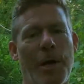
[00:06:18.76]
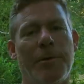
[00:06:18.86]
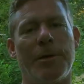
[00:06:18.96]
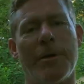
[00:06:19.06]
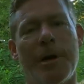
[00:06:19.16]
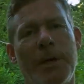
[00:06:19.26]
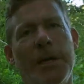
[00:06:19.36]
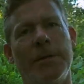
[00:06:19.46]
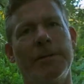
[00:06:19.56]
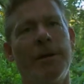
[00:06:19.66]
people around
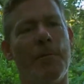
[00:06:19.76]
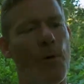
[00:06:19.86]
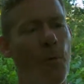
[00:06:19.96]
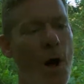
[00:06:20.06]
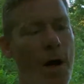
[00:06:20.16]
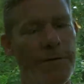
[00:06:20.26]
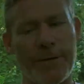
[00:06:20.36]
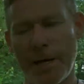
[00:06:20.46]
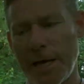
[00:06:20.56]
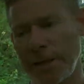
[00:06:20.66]
me. Got my
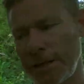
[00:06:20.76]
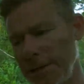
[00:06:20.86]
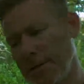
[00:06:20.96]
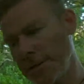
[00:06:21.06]
wife, Helen.